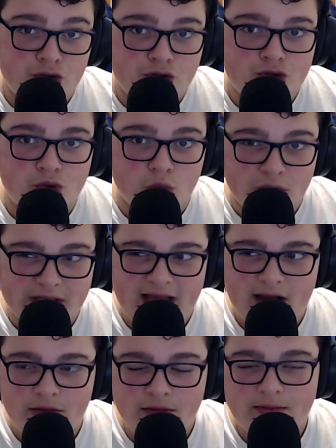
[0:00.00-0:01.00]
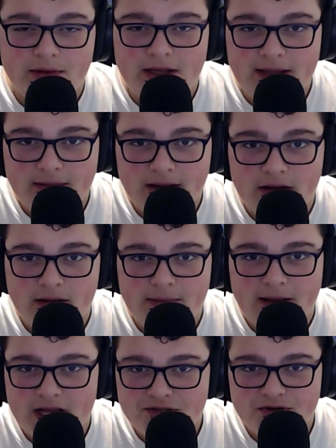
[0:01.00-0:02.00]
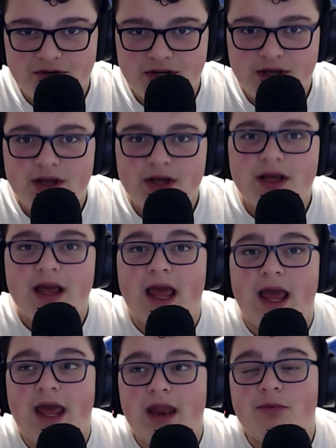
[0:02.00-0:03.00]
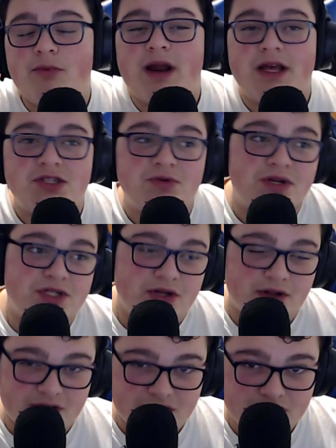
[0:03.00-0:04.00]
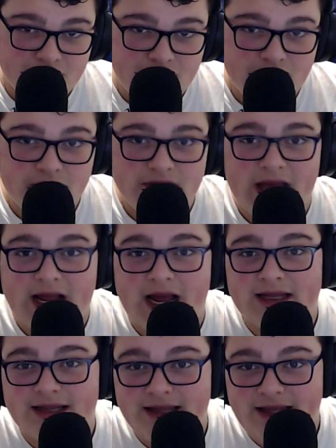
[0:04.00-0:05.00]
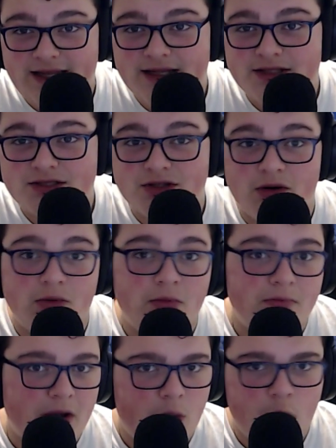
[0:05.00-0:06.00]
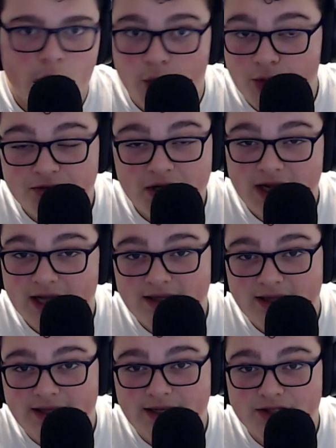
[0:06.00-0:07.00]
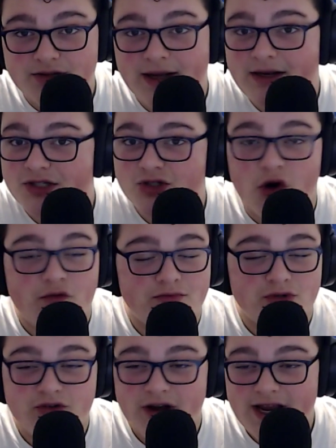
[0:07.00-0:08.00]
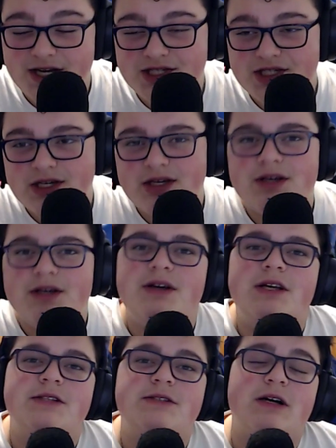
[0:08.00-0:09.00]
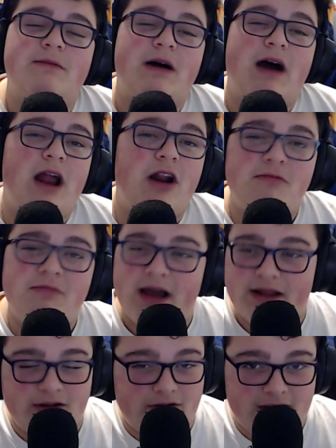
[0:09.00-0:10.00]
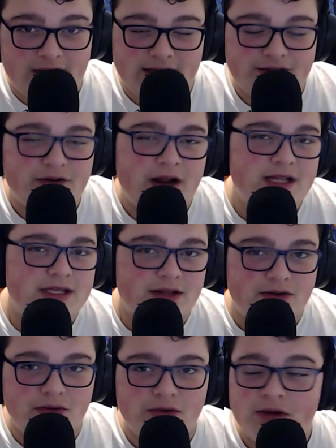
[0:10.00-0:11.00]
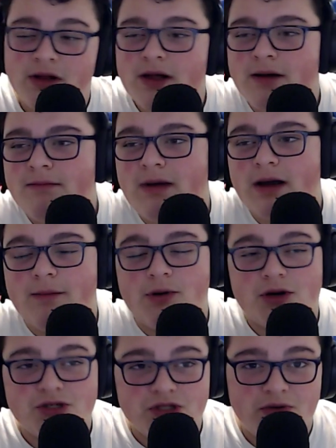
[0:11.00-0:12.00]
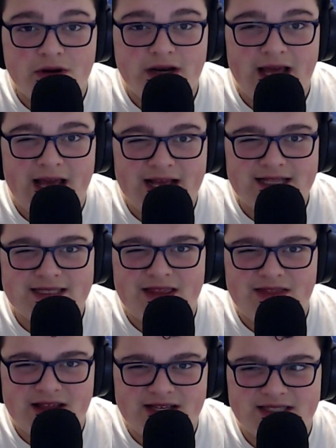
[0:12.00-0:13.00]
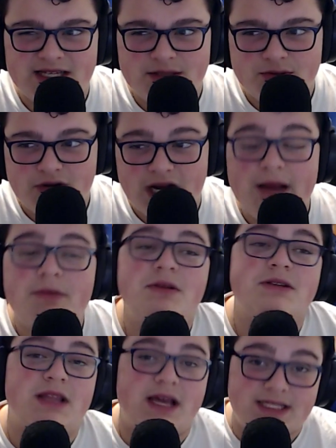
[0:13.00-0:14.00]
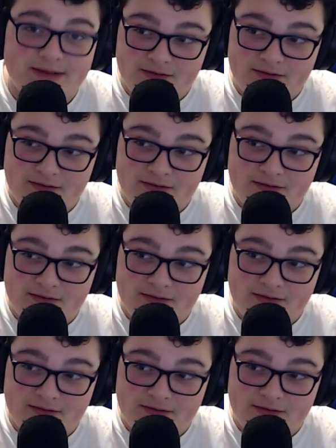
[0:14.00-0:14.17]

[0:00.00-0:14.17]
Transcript: school account email and password. And when I switched to another school, that got deleted. So my whole YouTube channel got deleted. So I had to start from scratch. So, but I don't mind the grind. The grind's kind of cool. My personal one has, I think, six subscribers. And like I said